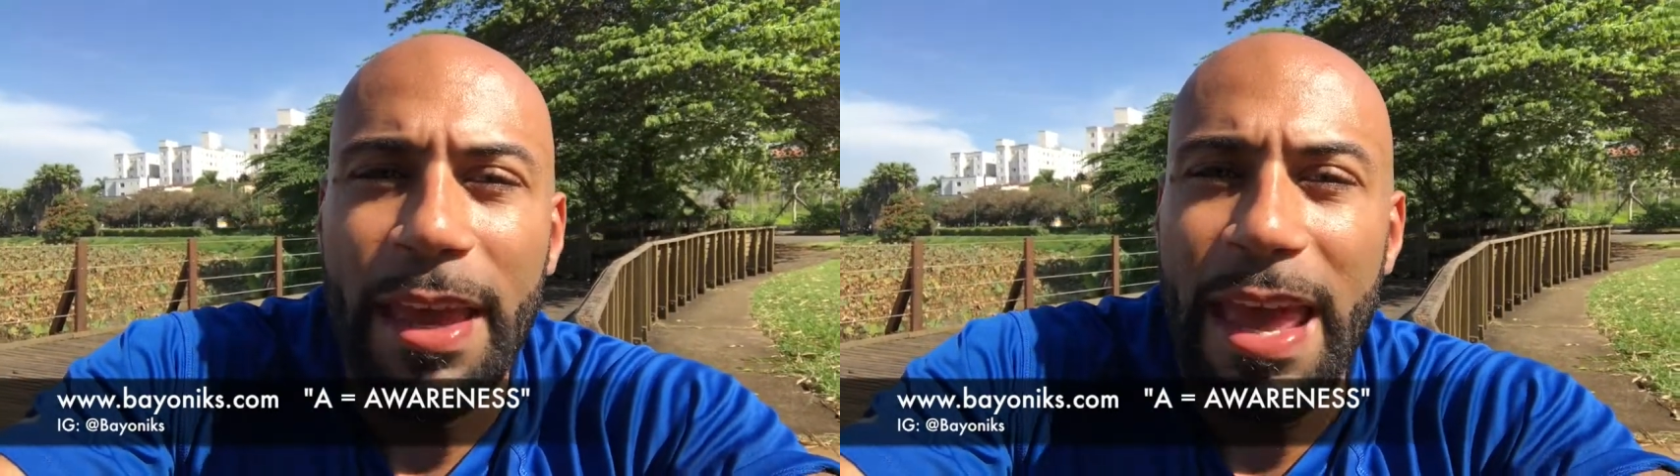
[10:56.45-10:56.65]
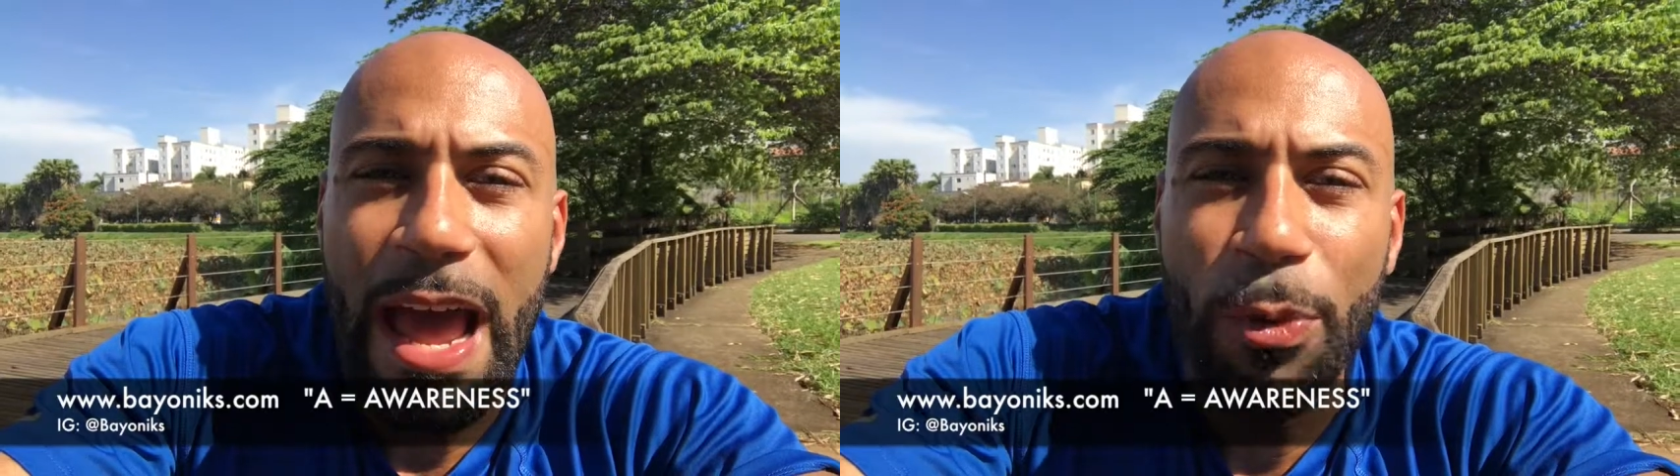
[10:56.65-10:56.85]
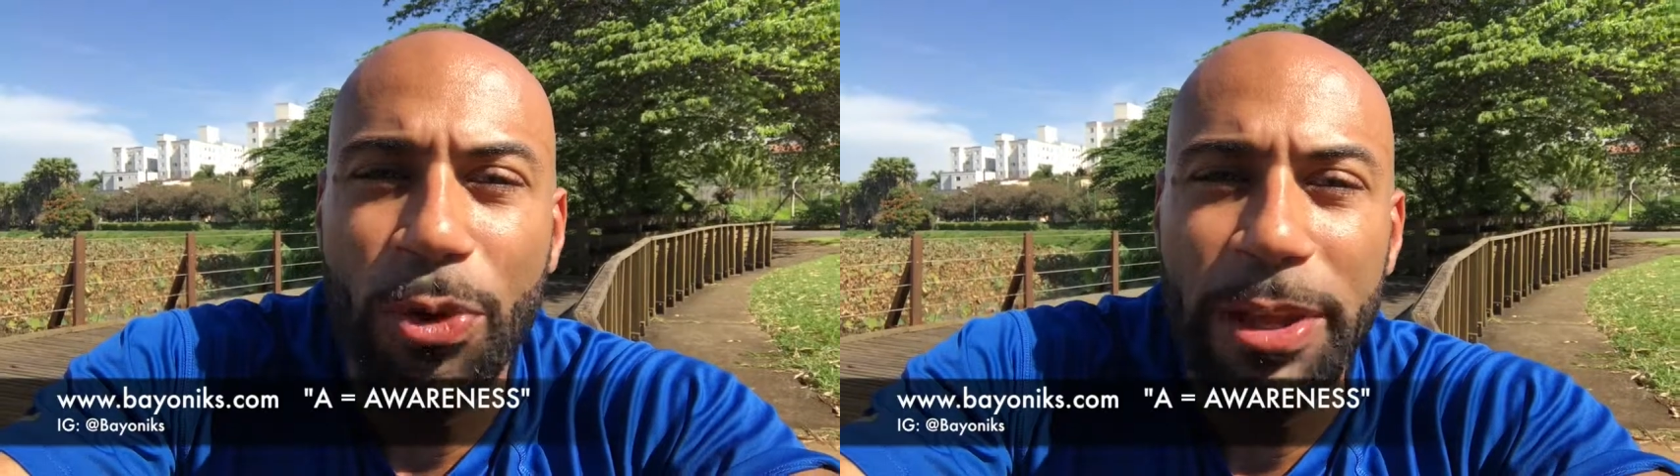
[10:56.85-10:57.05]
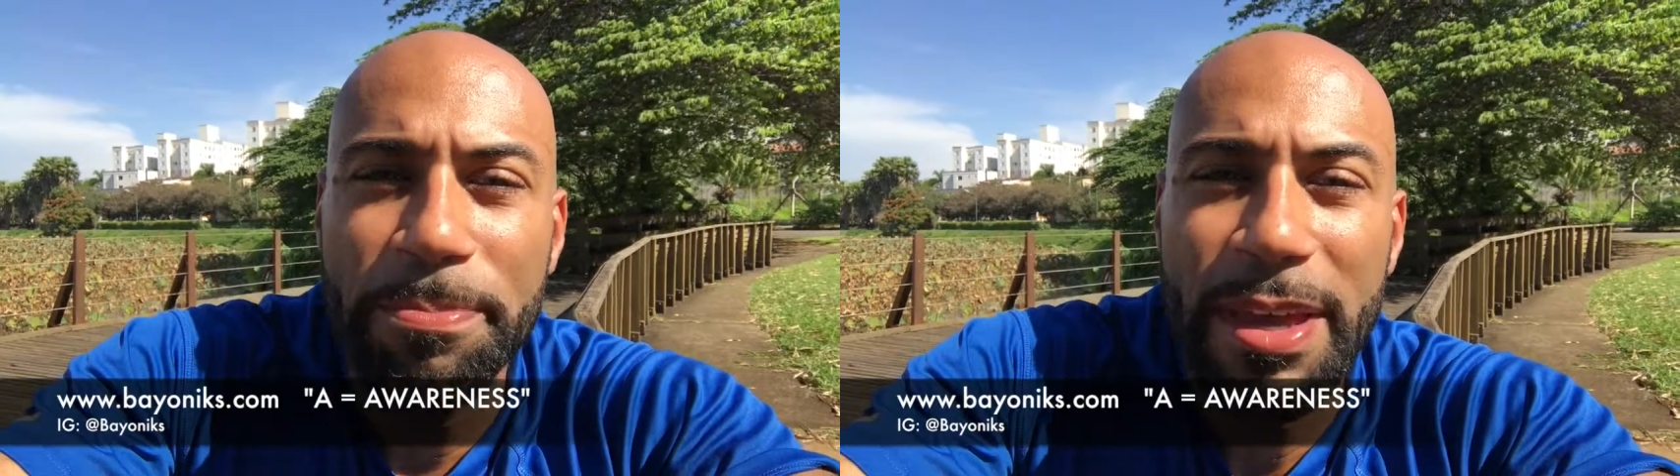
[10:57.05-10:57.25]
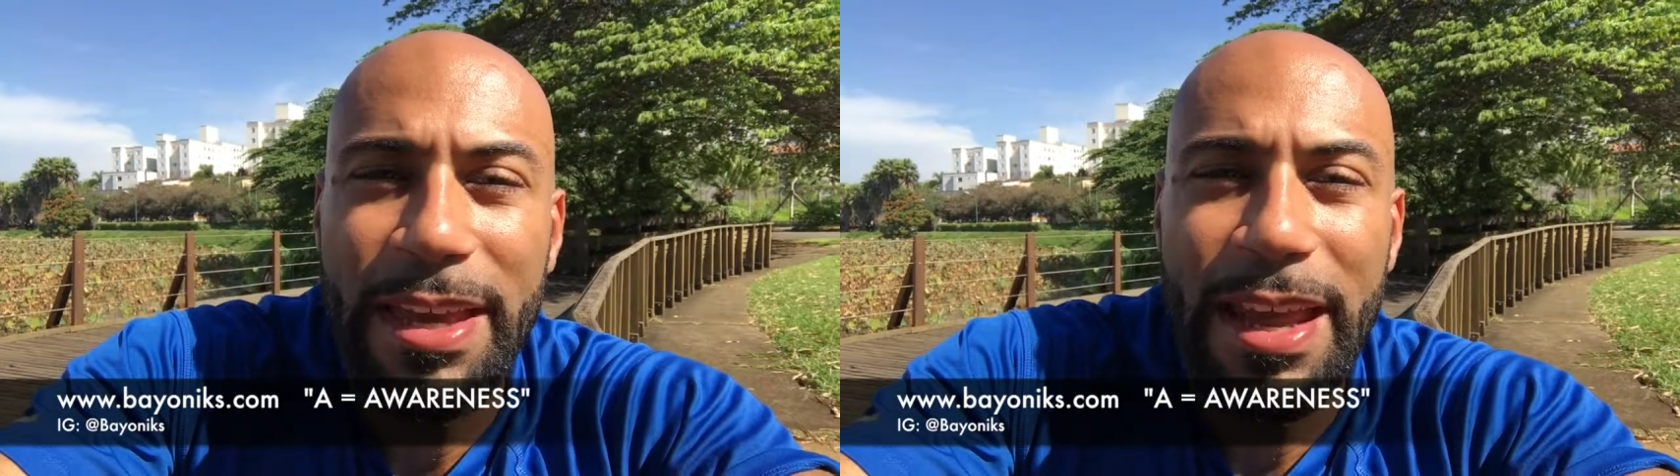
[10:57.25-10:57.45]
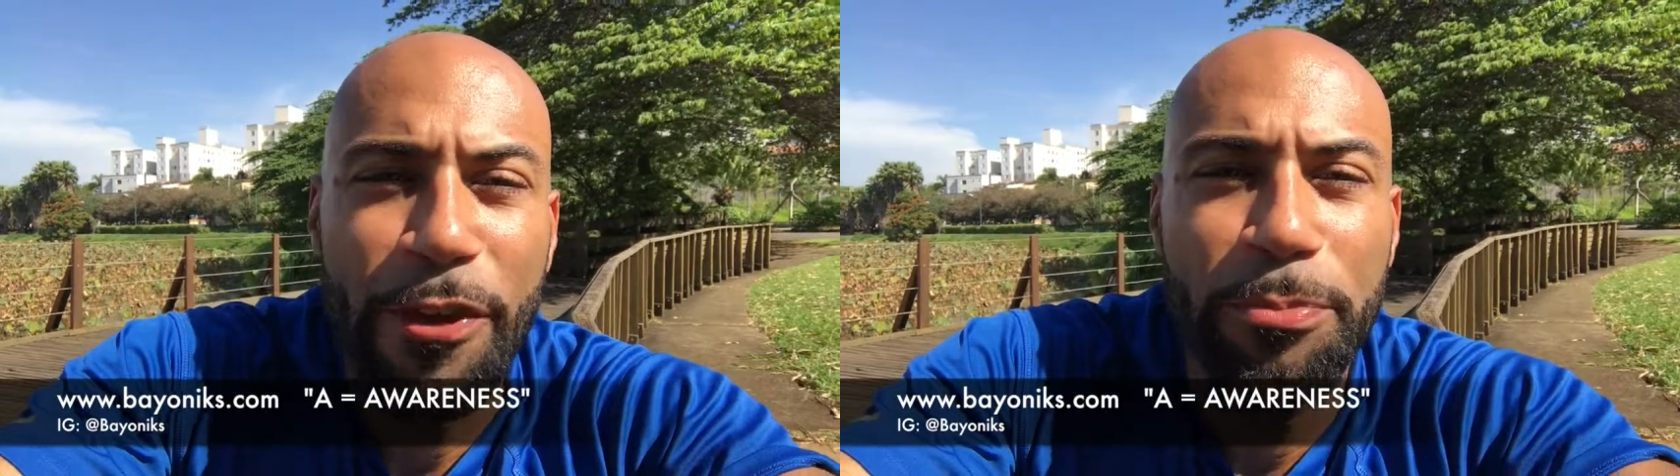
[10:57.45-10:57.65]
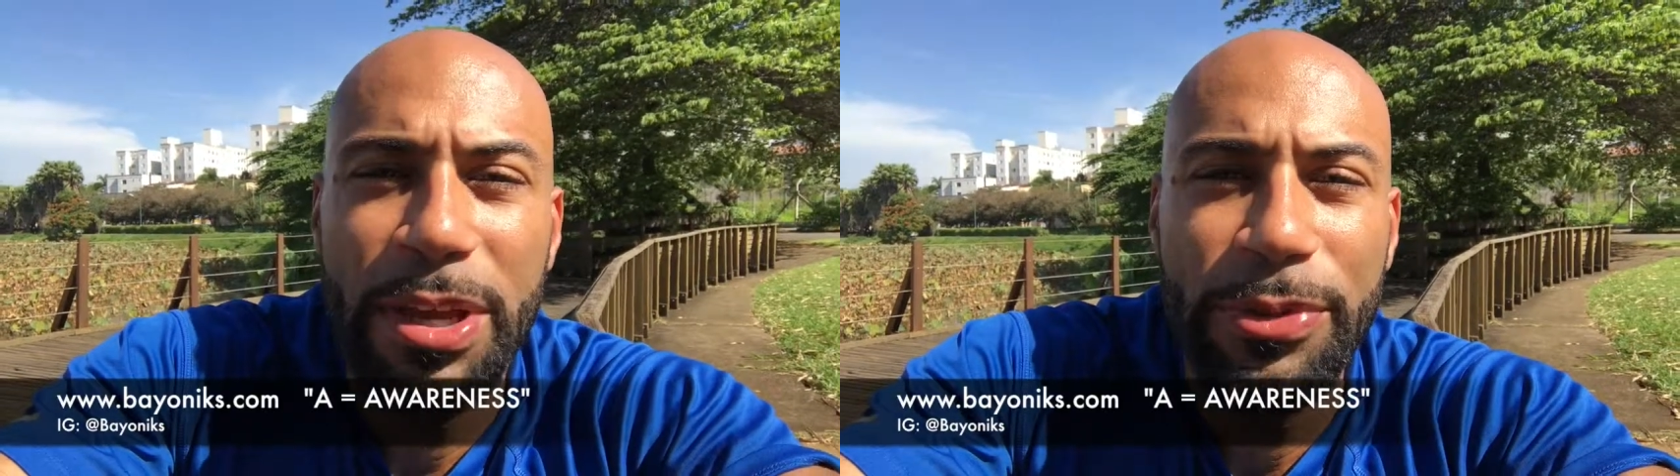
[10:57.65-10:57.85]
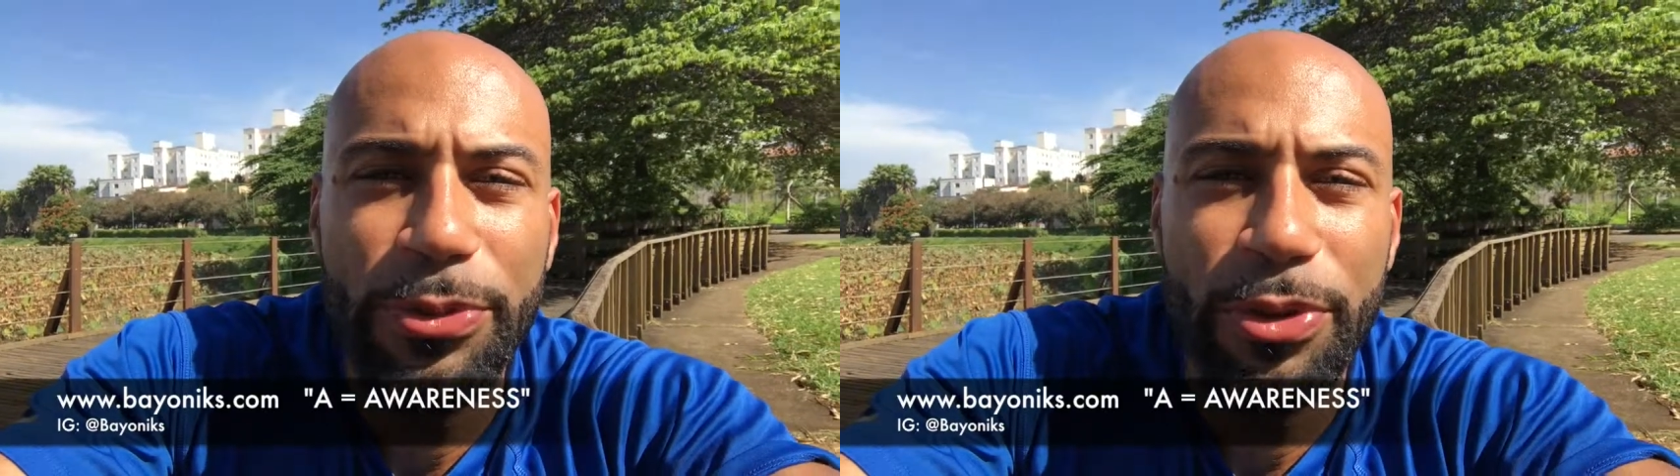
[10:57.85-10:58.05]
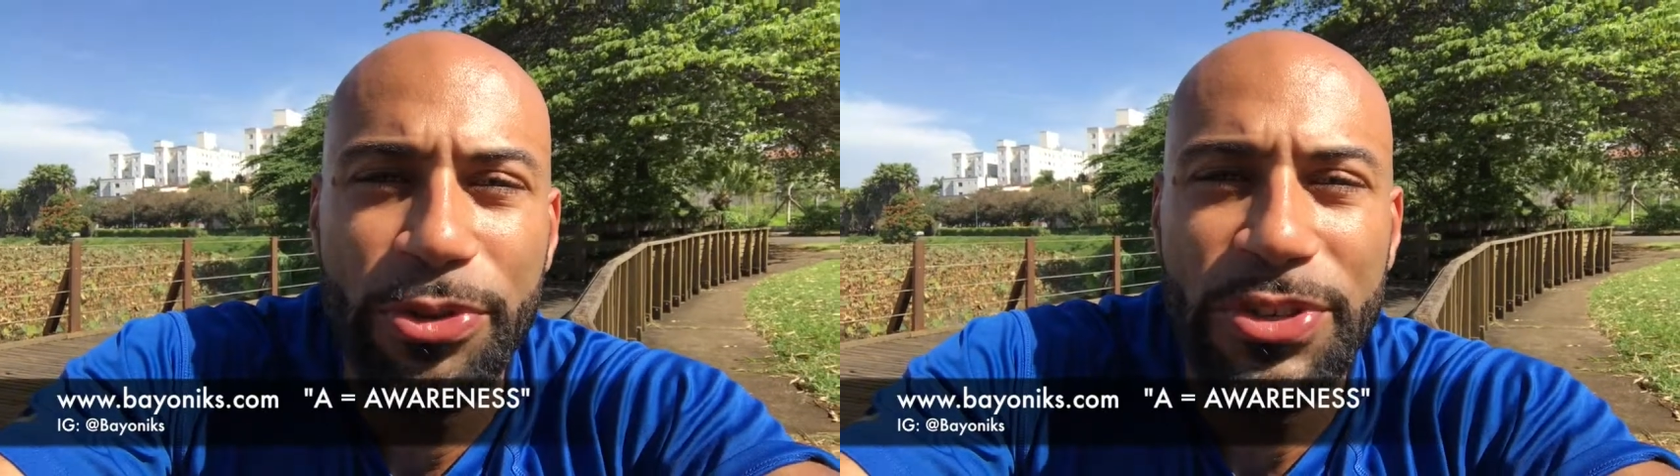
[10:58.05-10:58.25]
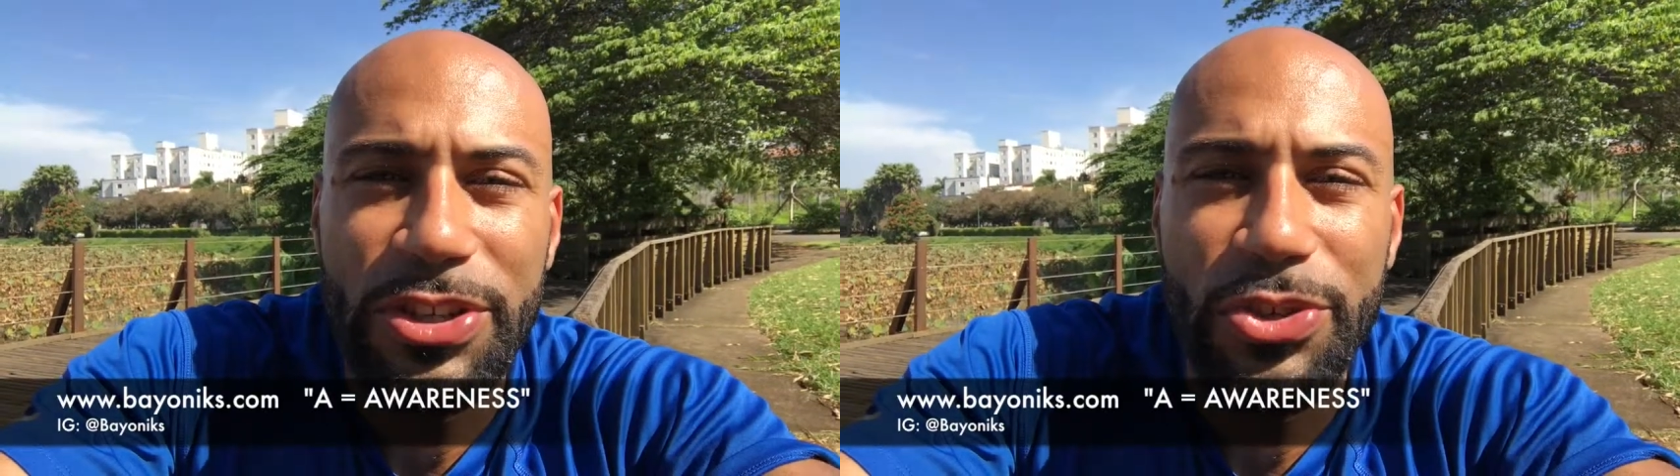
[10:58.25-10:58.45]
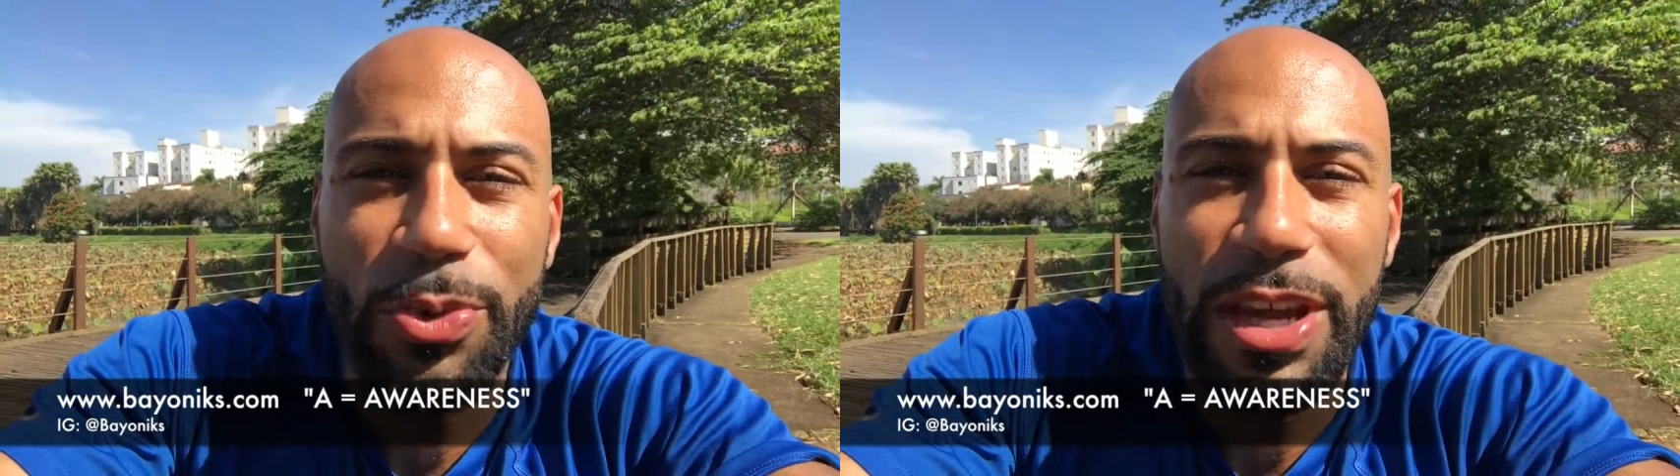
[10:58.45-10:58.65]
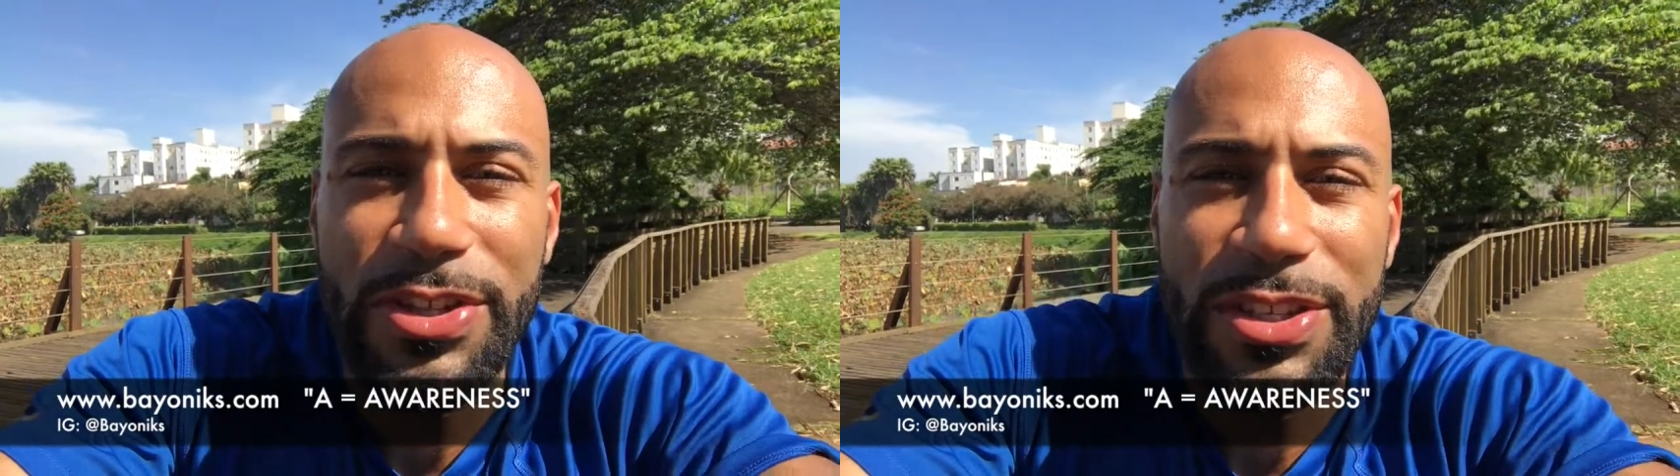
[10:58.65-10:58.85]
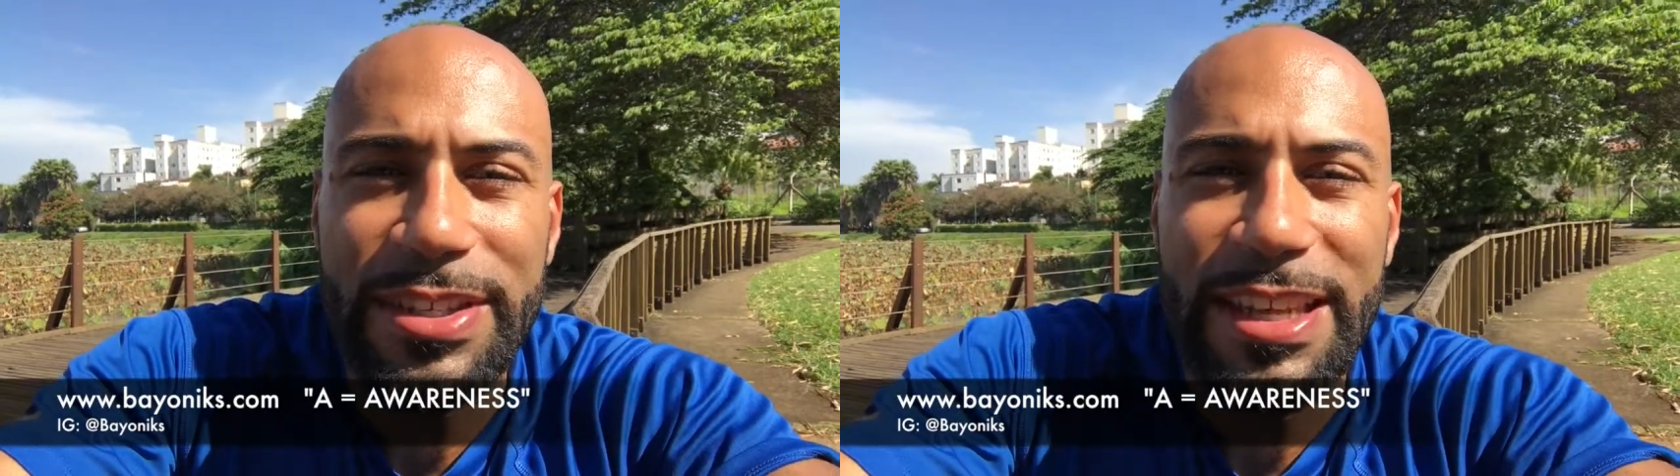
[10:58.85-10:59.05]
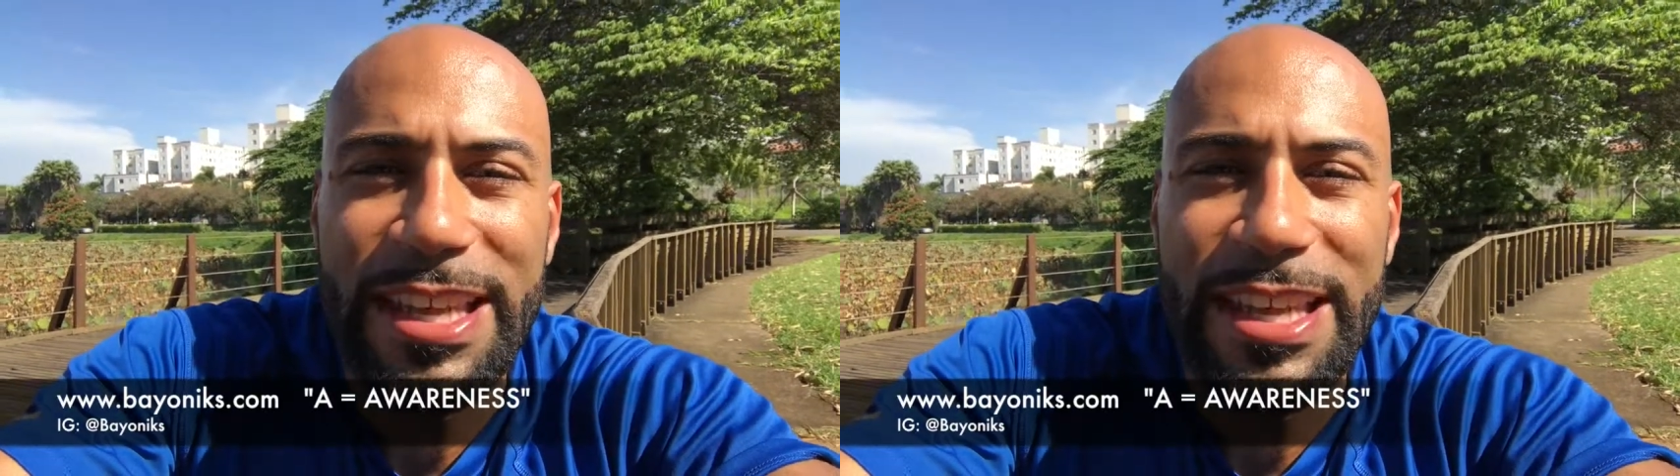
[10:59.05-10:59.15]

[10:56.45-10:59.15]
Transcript: And I will admit, I've been through those situations.